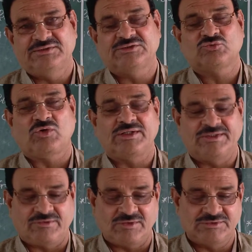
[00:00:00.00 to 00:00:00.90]
This is called
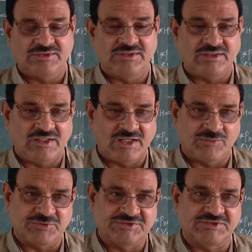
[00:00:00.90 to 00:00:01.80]
ecological
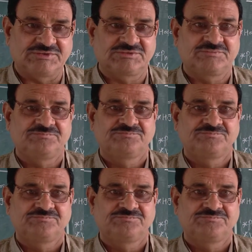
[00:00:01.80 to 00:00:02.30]
adaptations.